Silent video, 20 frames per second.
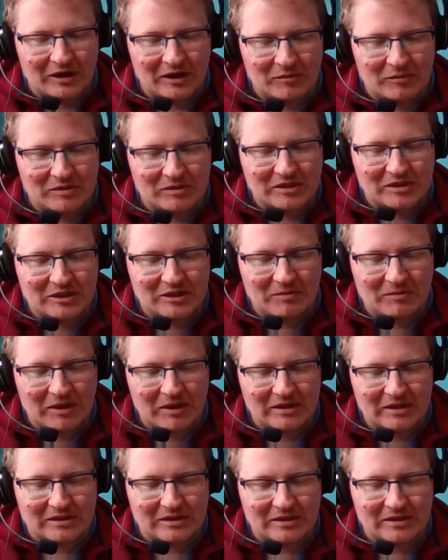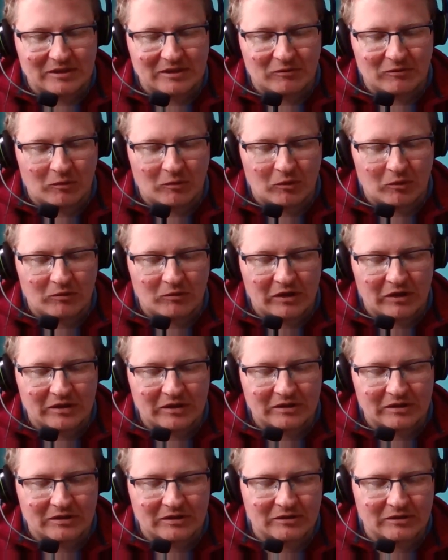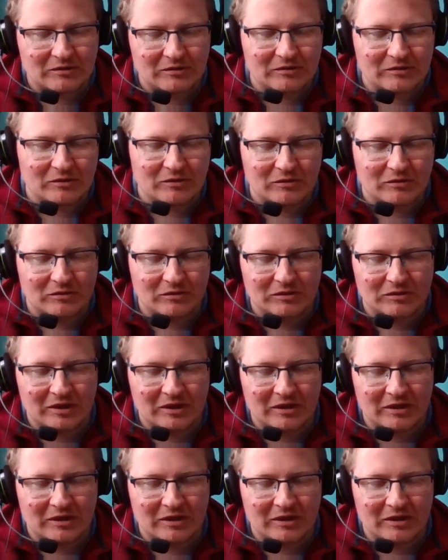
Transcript: siege barracks instead of a wall wrecker, so he's got those